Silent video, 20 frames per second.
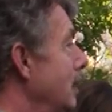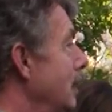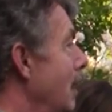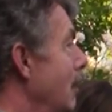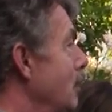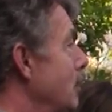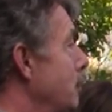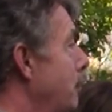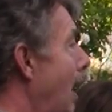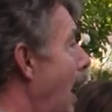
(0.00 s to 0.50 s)

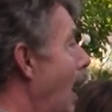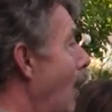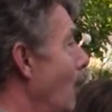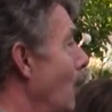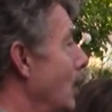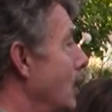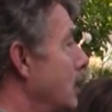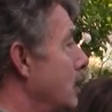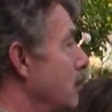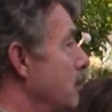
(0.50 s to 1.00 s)
that was
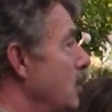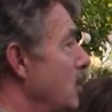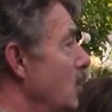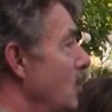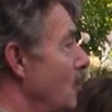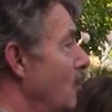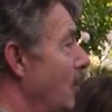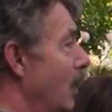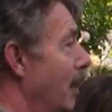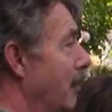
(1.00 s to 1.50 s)
powered to
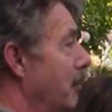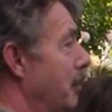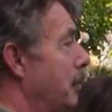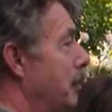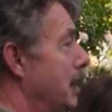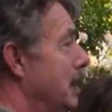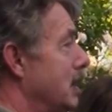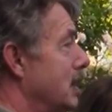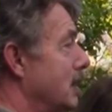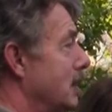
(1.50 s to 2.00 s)
move heavy
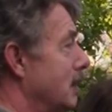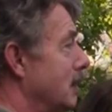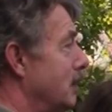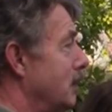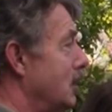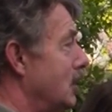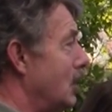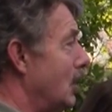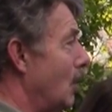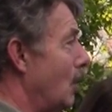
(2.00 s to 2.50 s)
pieces of
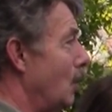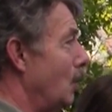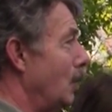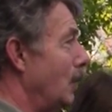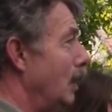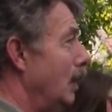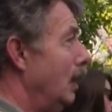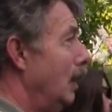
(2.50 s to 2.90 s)
stone.